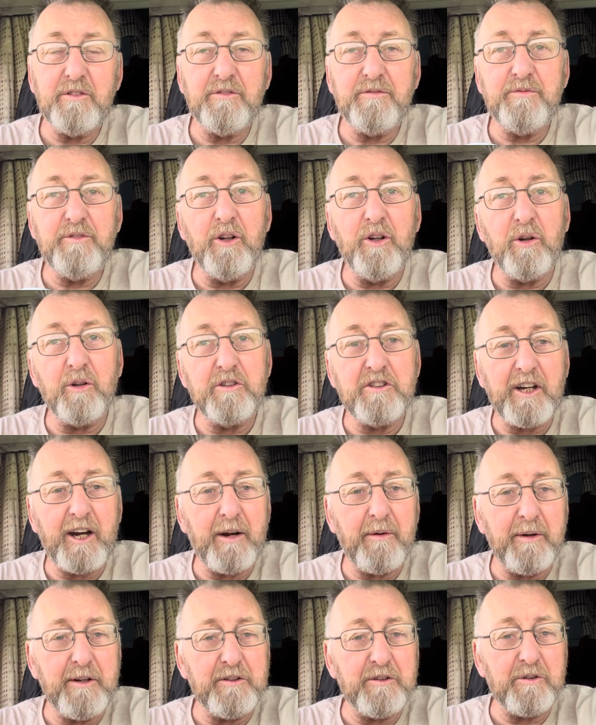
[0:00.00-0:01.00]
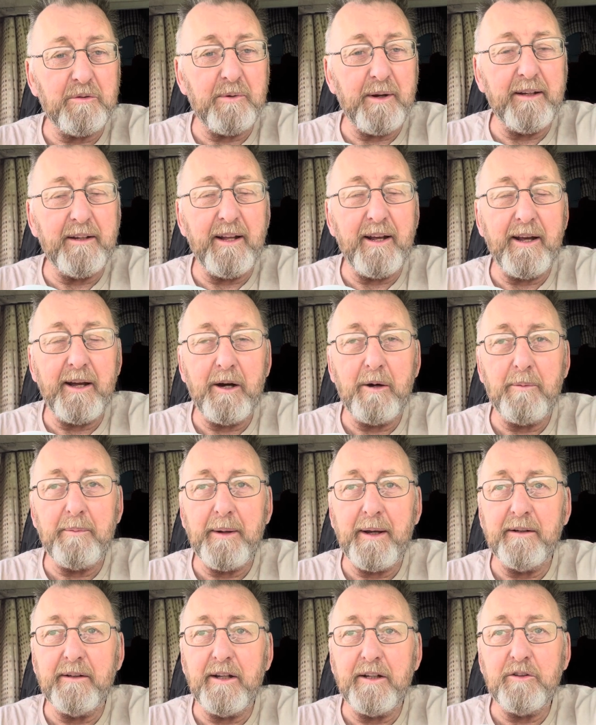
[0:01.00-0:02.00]
lot of charities around that help
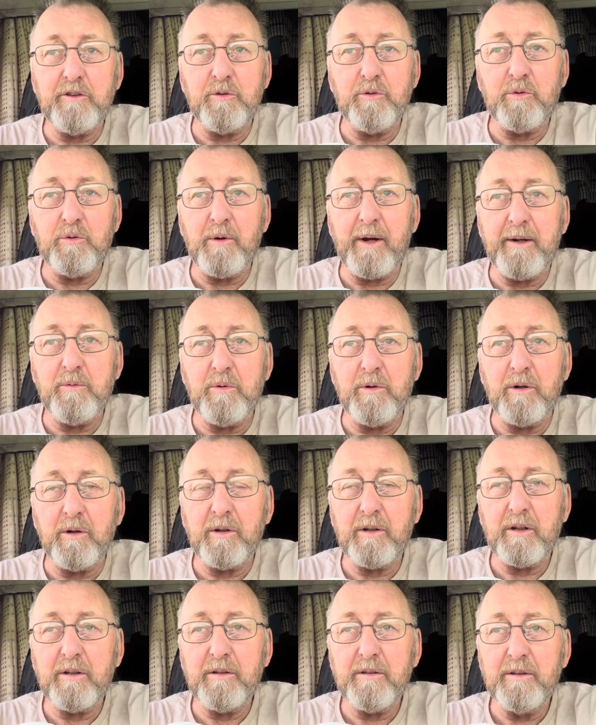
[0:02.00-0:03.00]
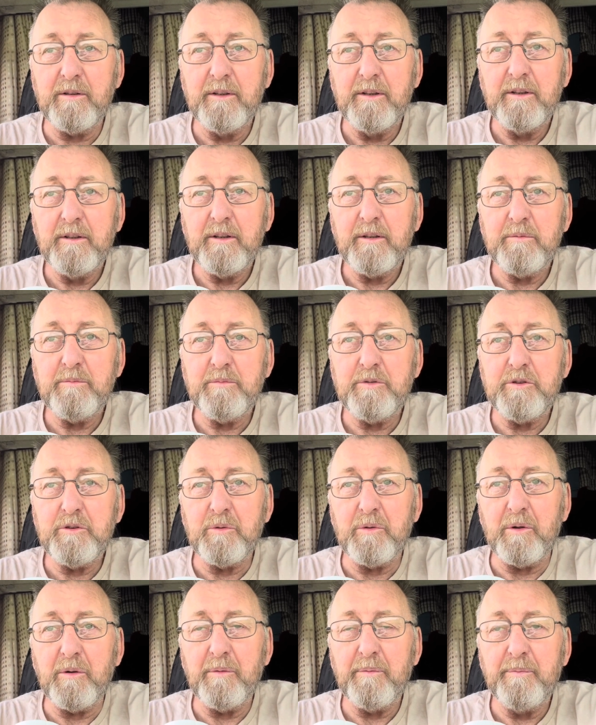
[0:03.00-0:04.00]
out and they do great work, I'm
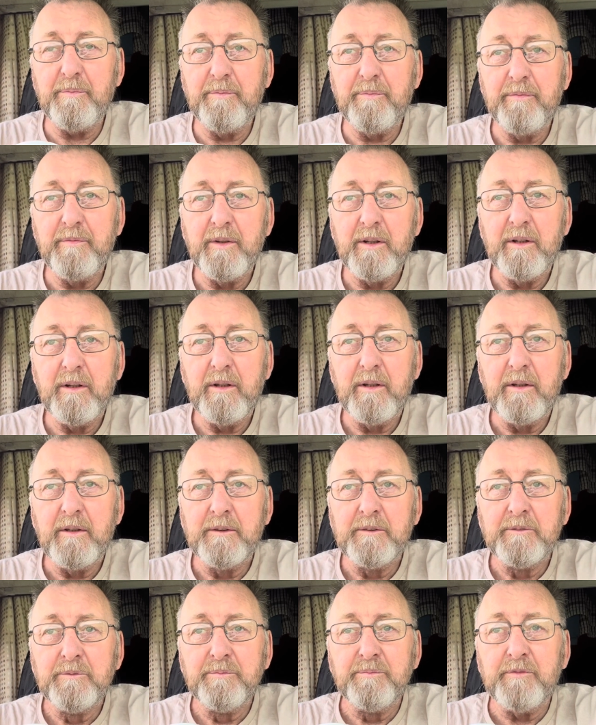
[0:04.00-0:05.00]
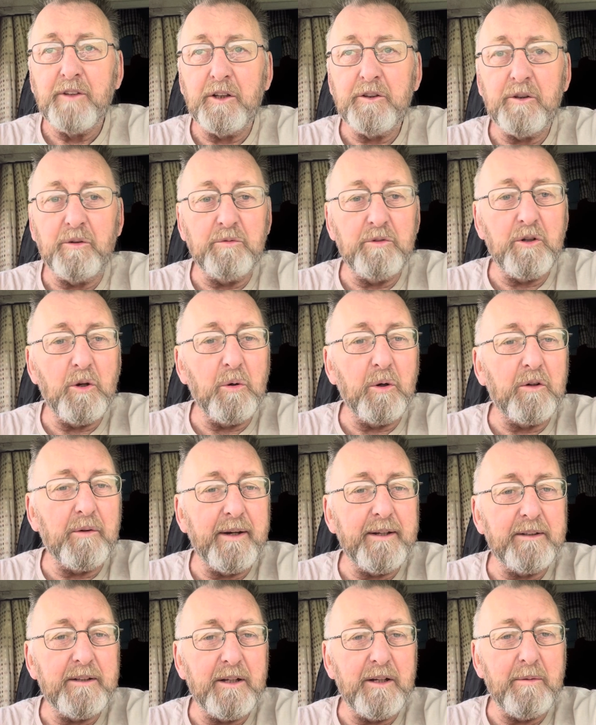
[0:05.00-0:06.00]
sure. I don't know a
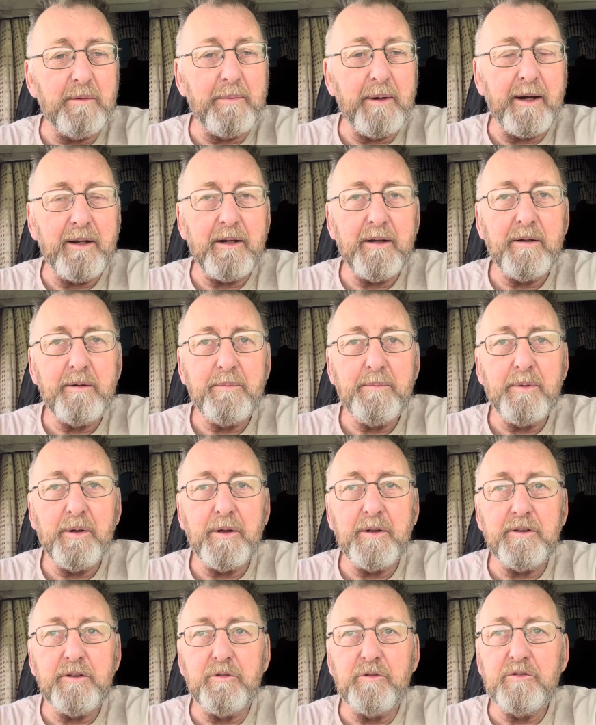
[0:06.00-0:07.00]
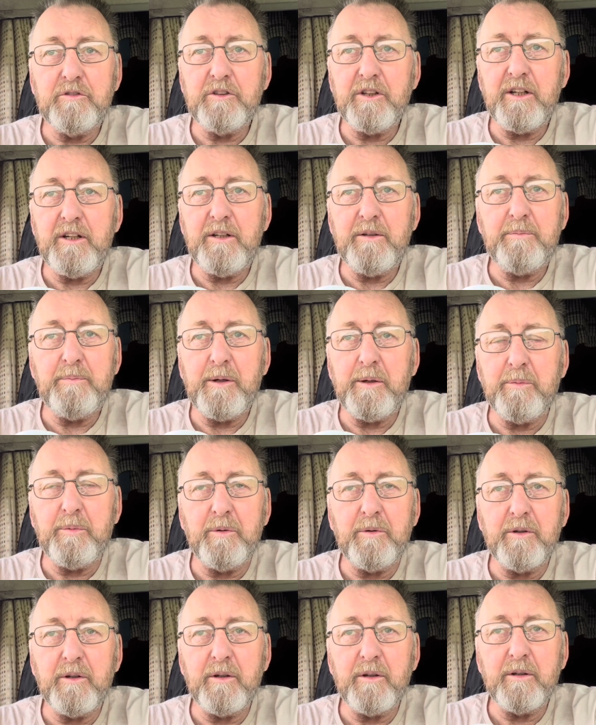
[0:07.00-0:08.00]
great deal about it, but you see
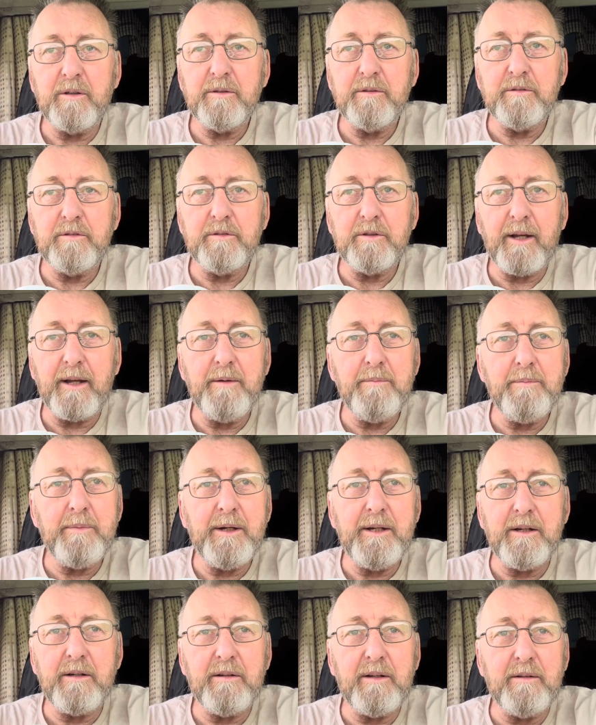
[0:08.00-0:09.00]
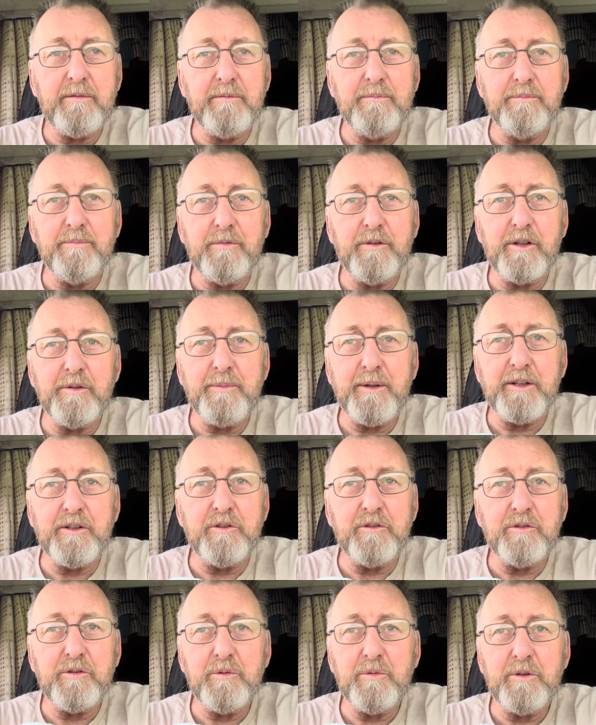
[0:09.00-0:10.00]
people that are, how many are committing
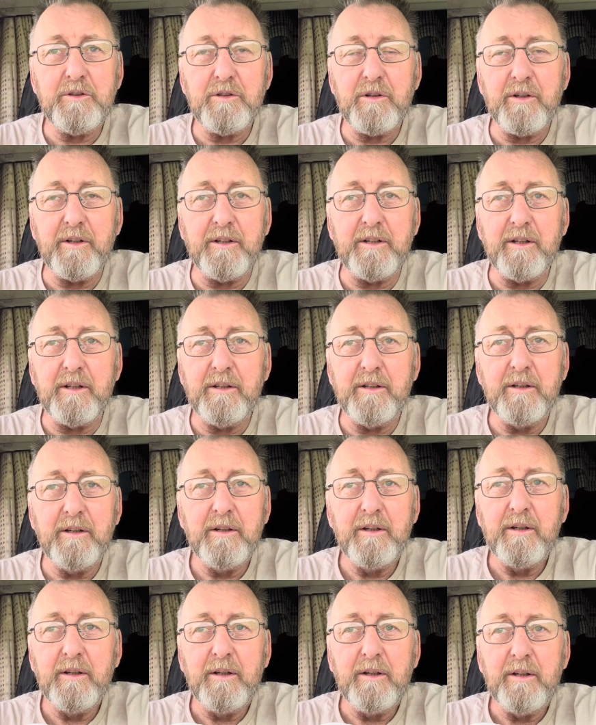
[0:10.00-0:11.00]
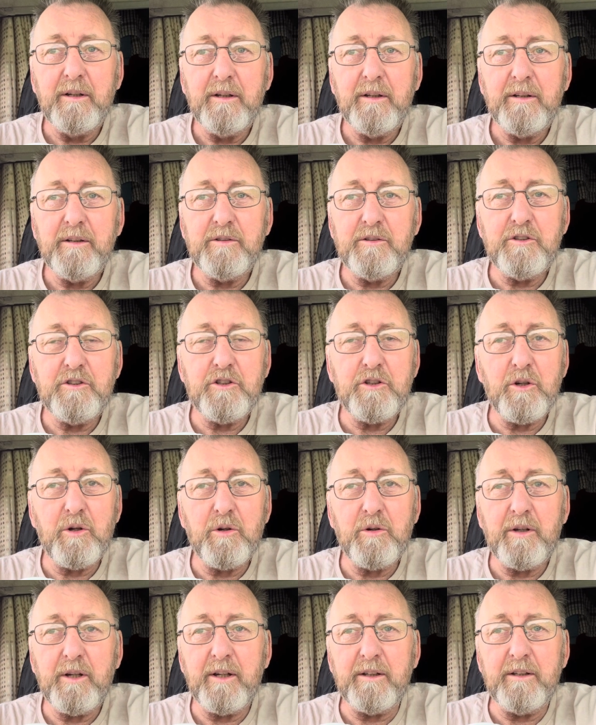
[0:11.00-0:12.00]
suicide? It's
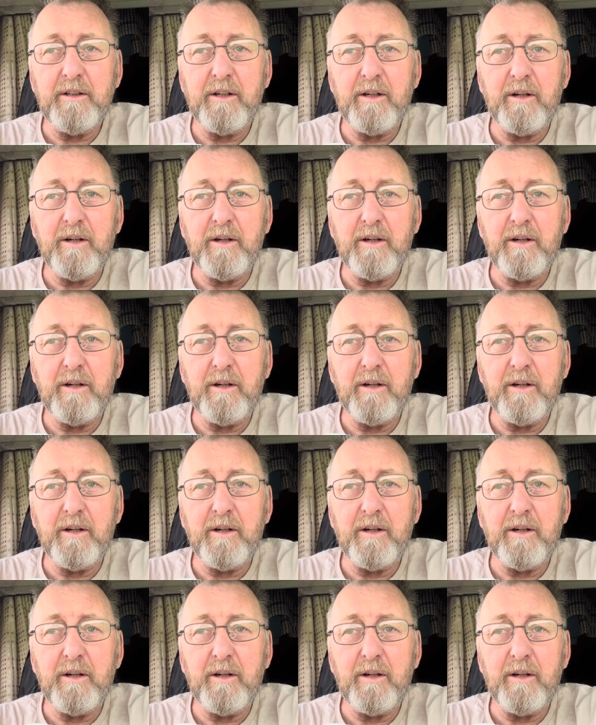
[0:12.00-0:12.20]
shocking,